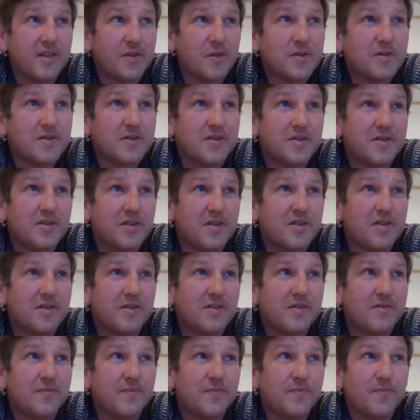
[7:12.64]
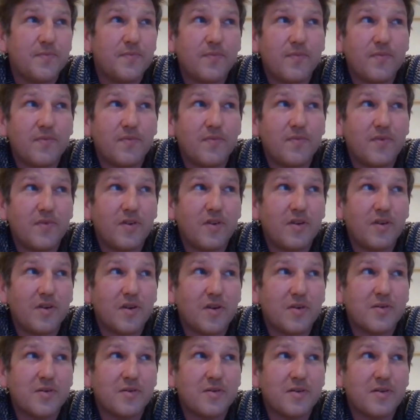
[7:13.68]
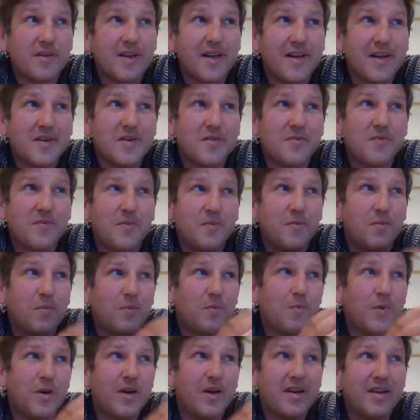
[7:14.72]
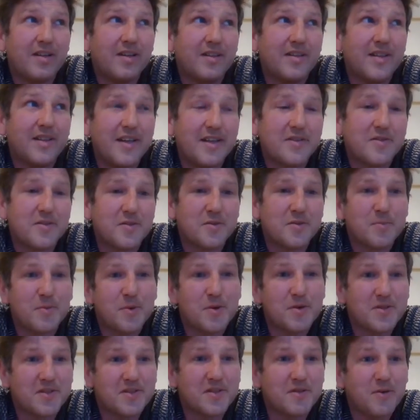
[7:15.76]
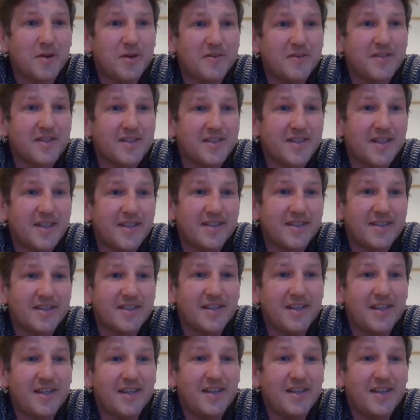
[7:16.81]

orchards are kind of well interspersed around the site.